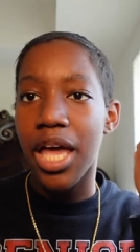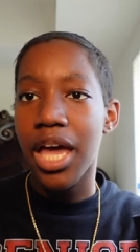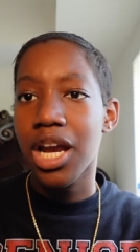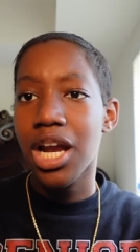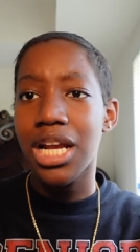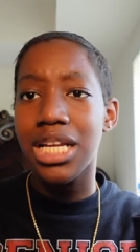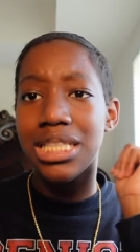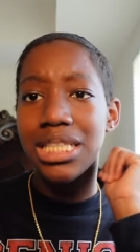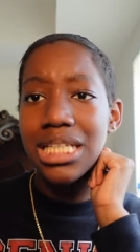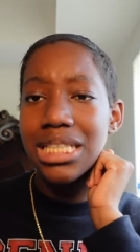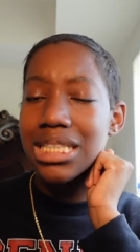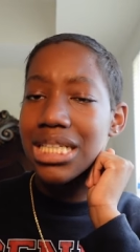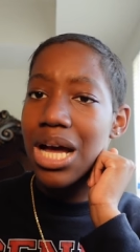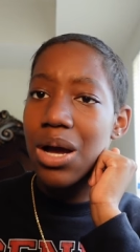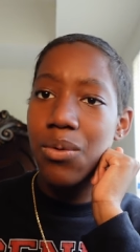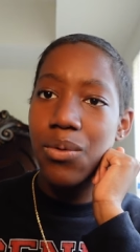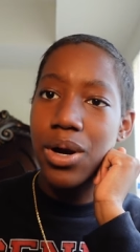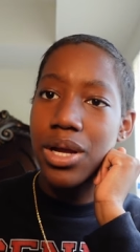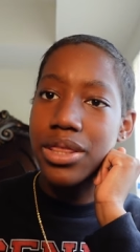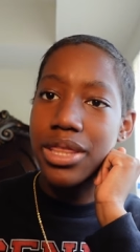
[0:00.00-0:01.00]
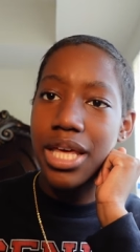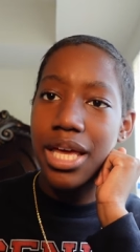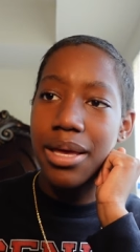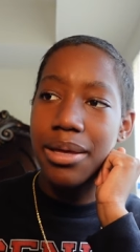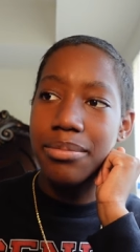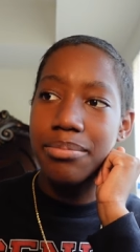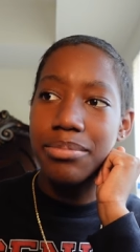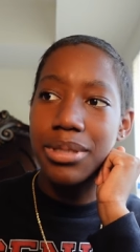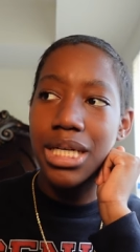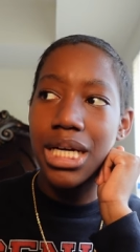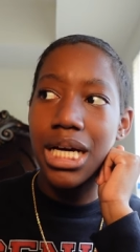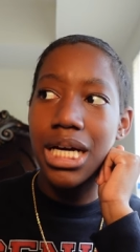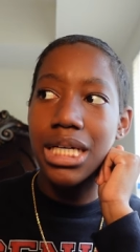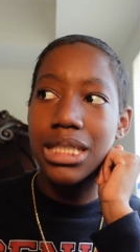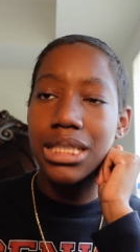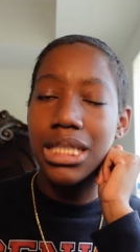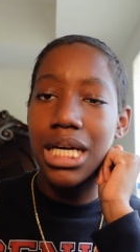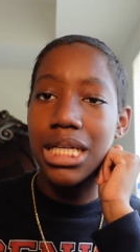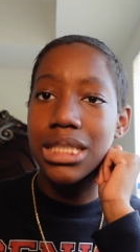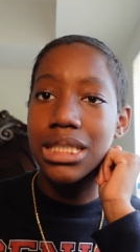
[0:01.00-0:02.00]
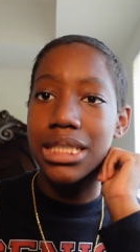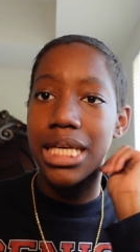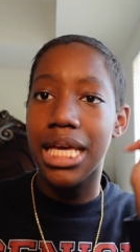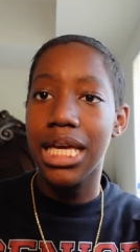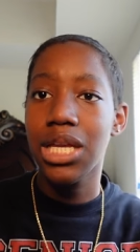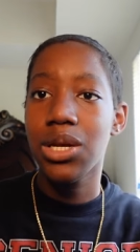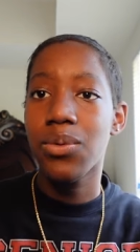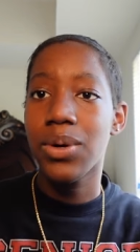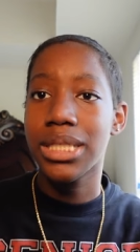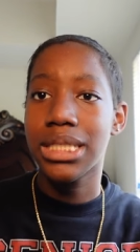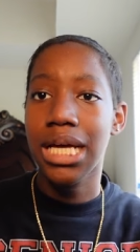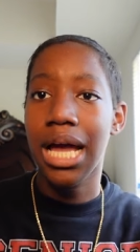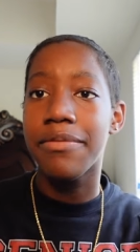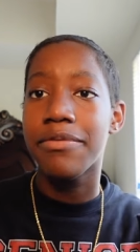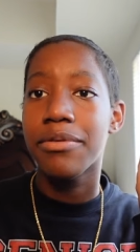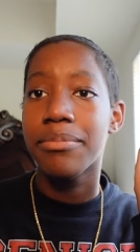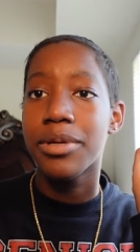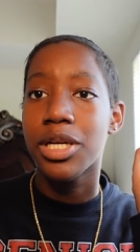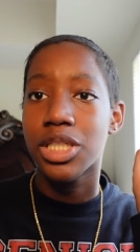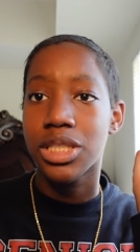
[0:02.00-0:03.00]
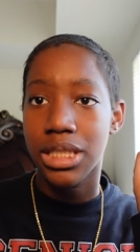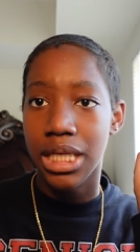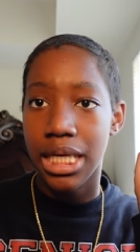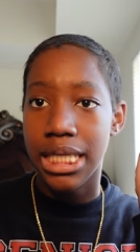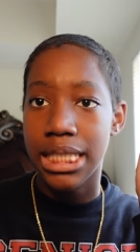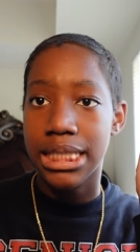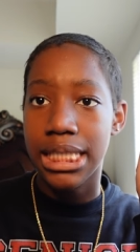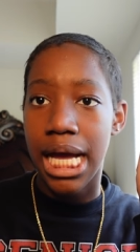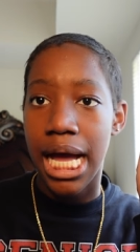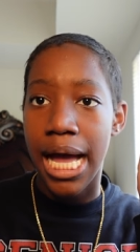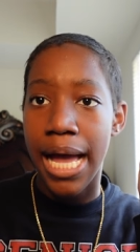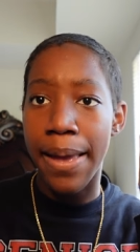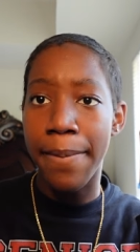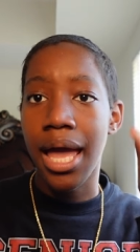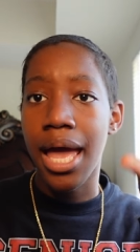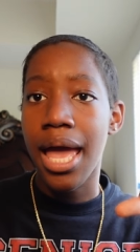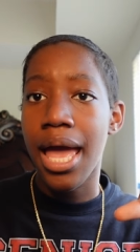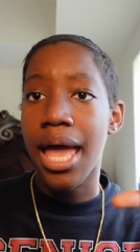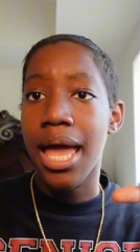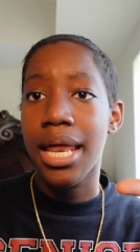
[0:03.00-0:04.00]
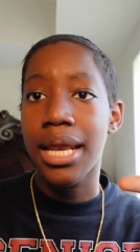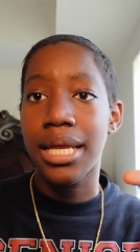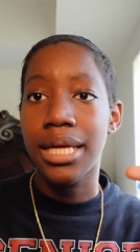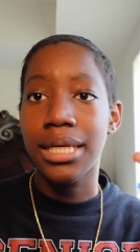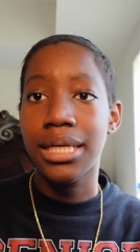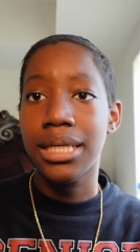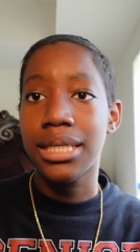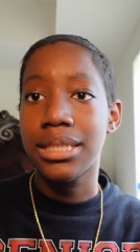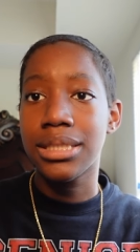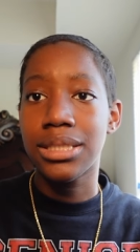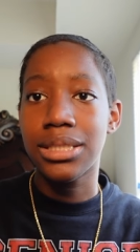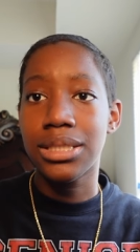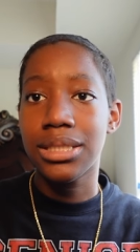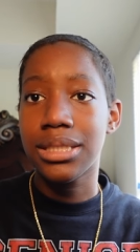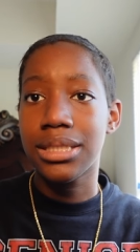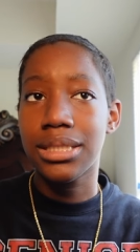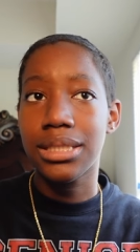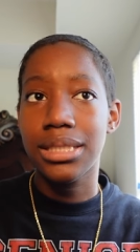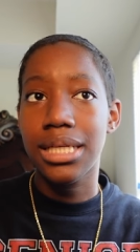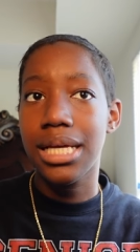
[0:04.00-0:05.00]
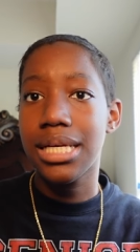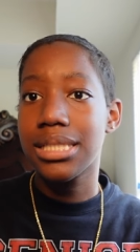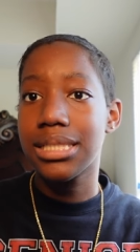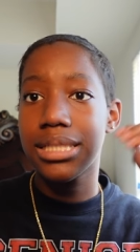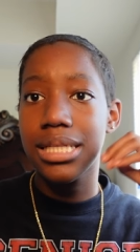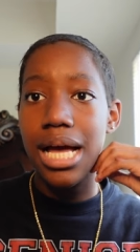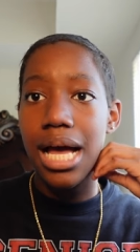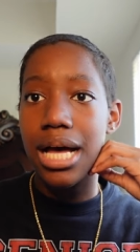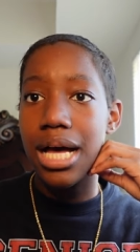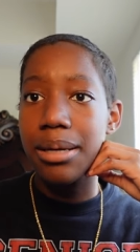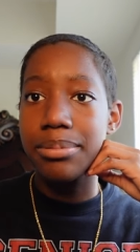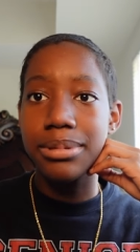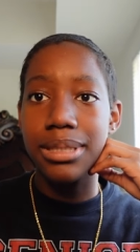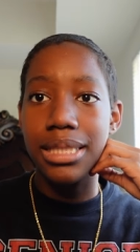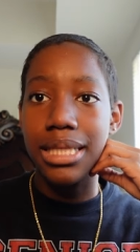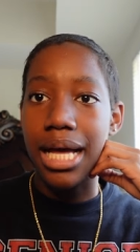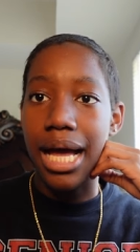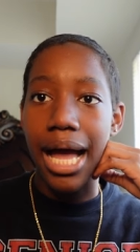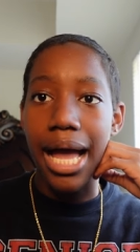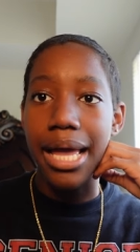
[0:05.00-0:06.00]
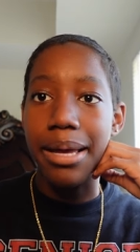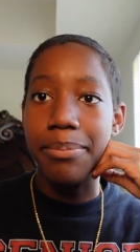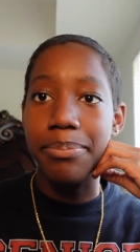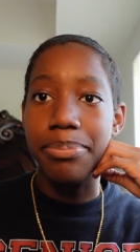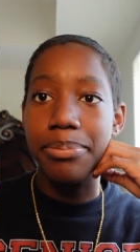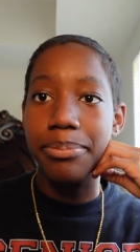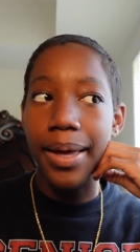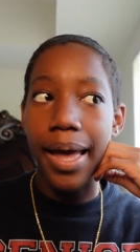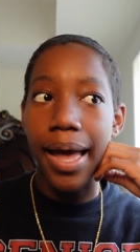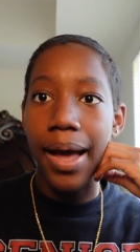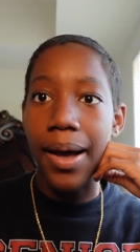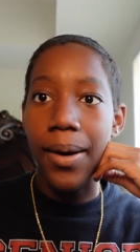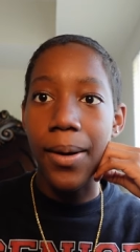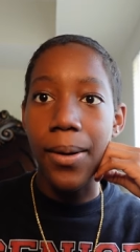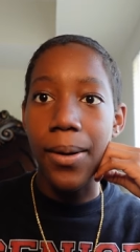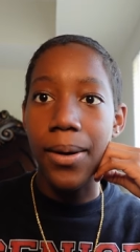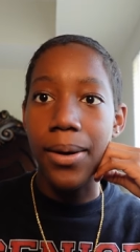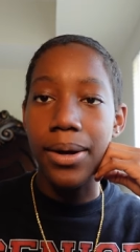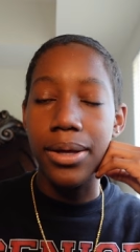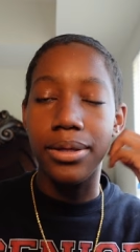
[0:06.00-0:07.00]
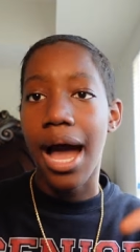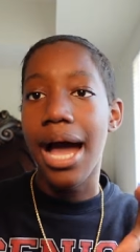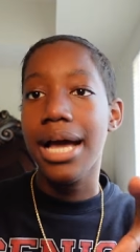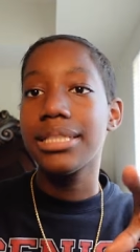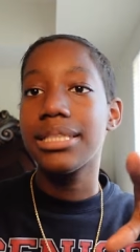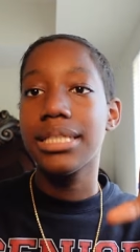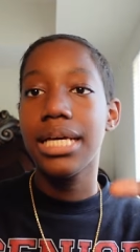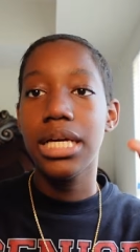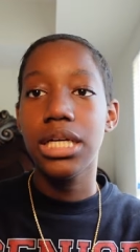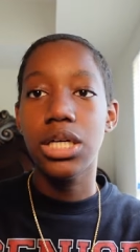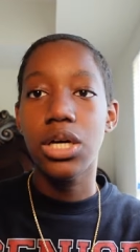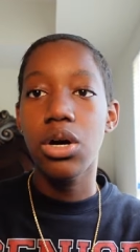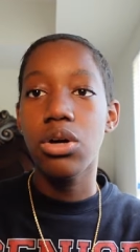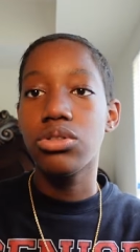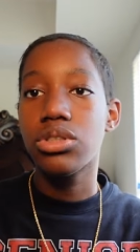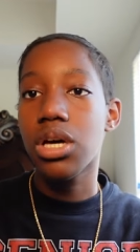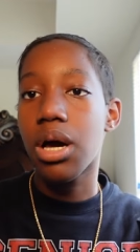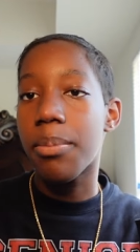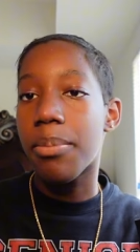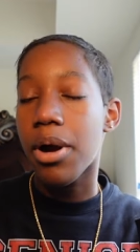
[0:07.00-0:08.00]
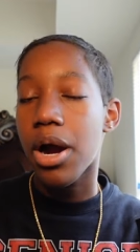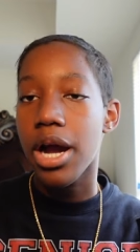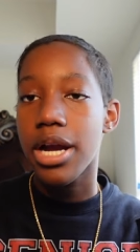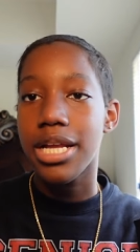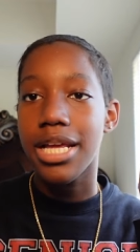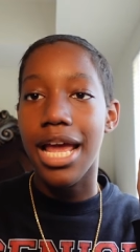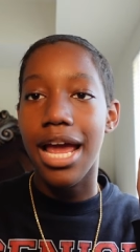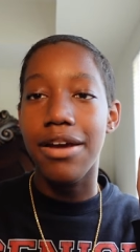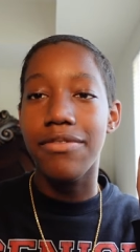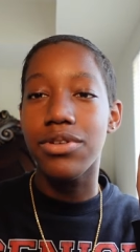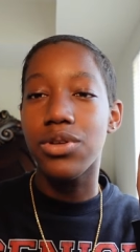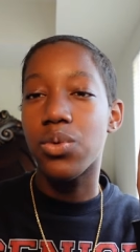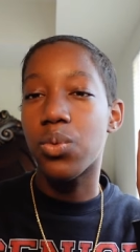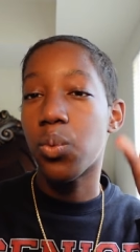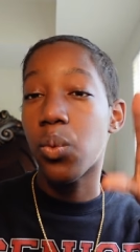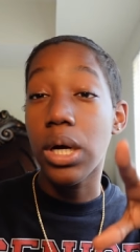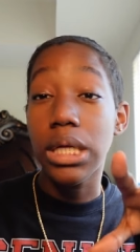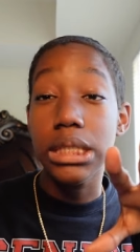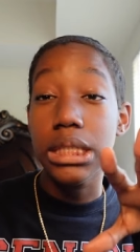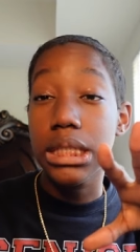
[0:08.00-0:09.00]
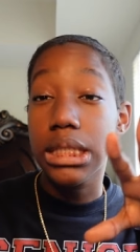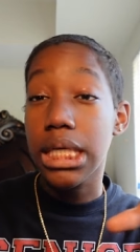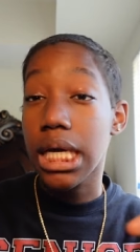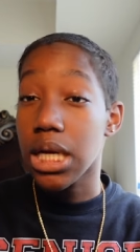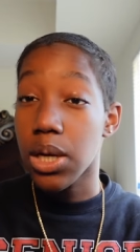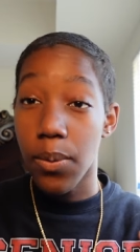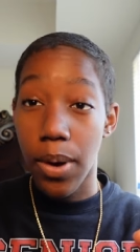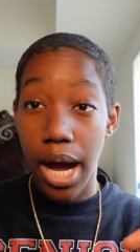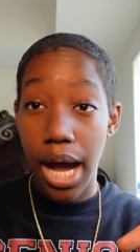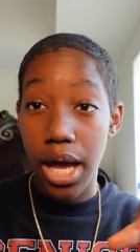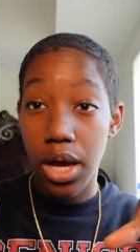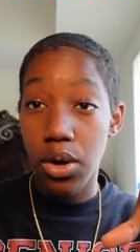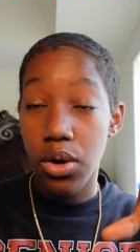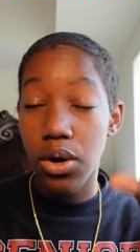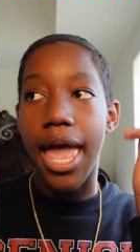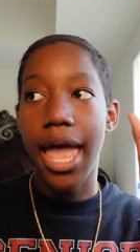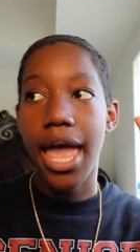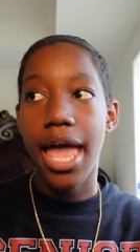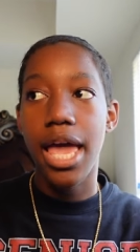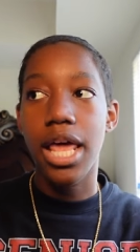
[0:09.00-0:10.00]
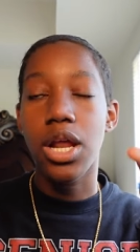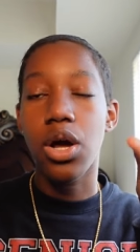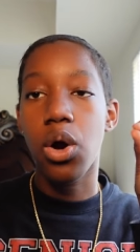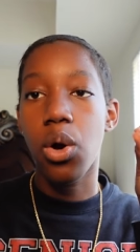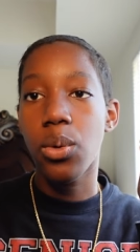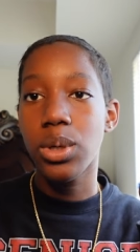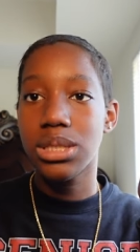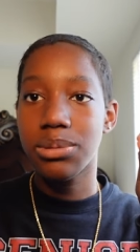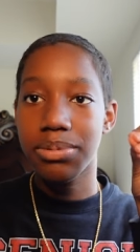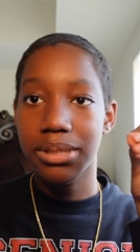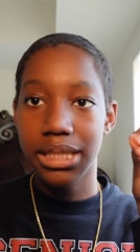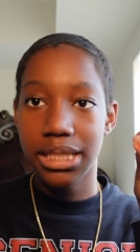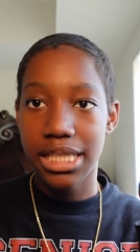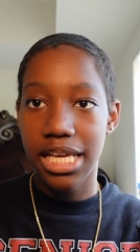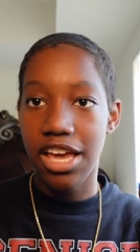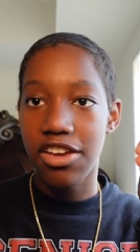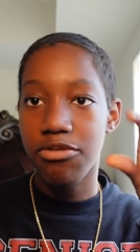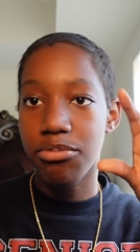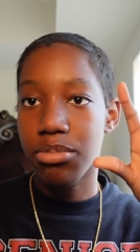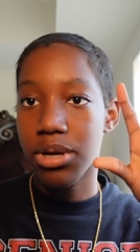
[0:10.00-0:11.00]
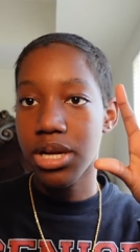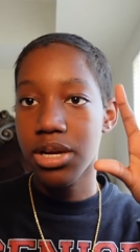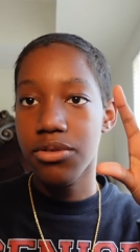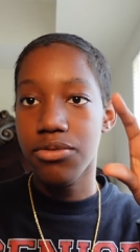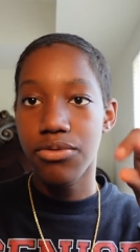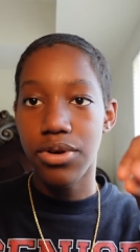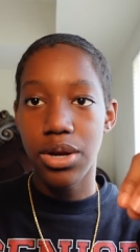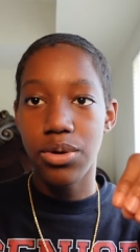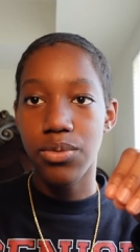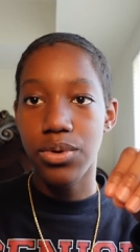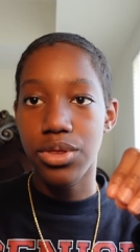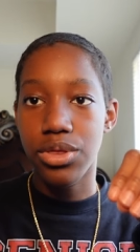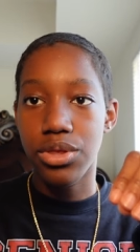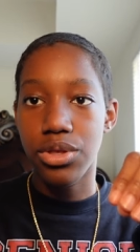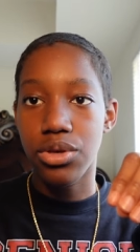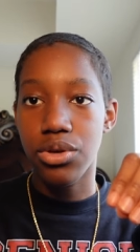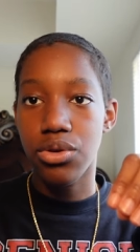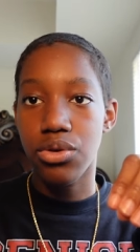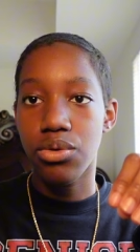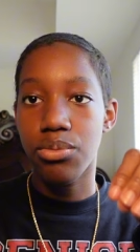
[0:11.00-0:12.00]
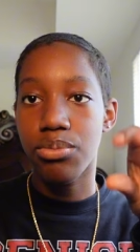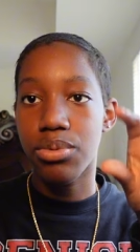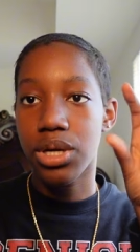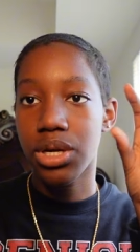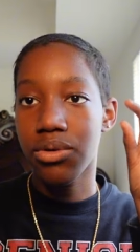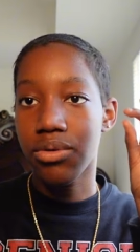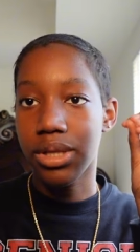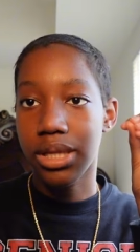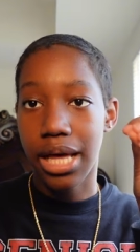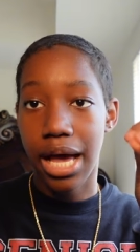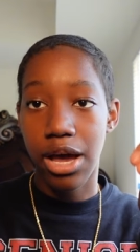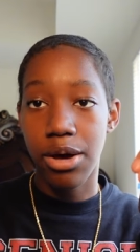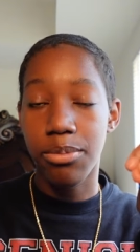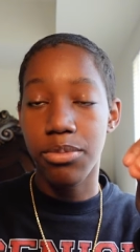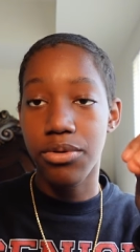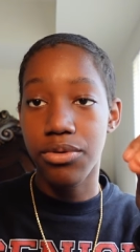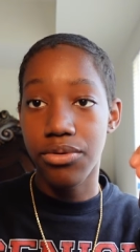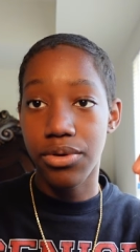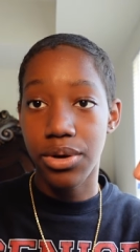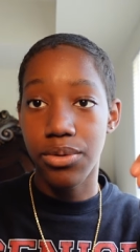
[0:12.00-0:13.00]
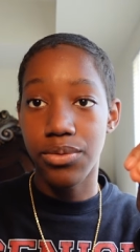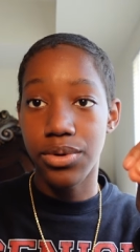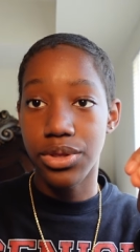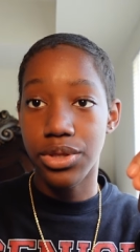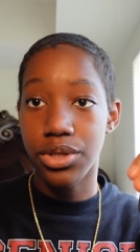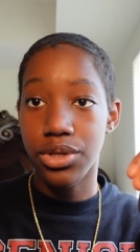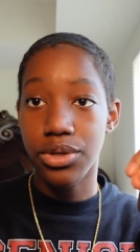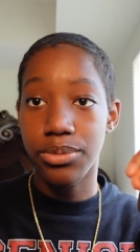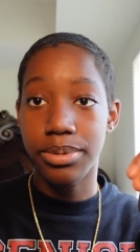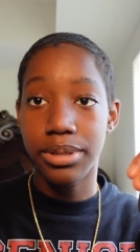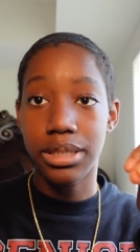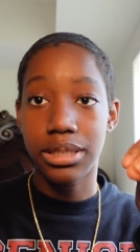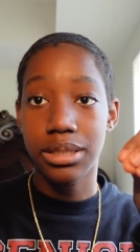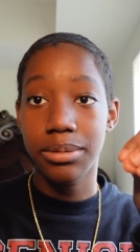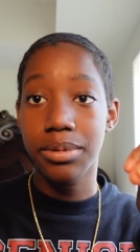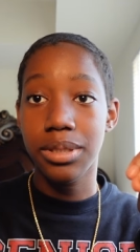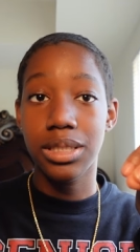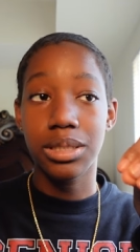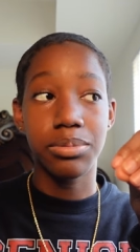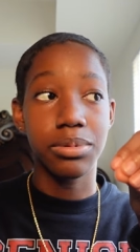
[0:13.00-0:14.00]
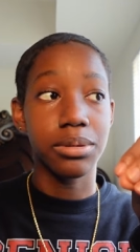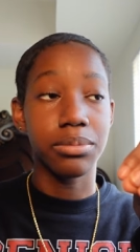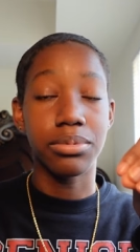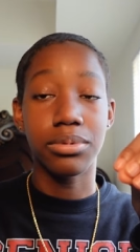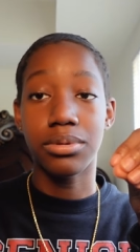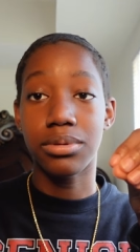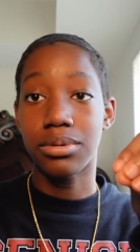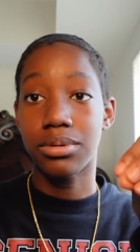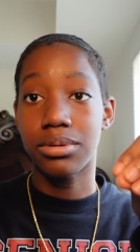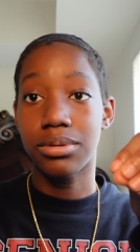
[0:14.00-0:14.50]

and honestly it's not worth it because it's taking away time from your study time and it's just it's not up to the hype at all. I say go to a party every once in a while and always be safe. Bring a friend with you, bring a reliable friend with you because some of these people,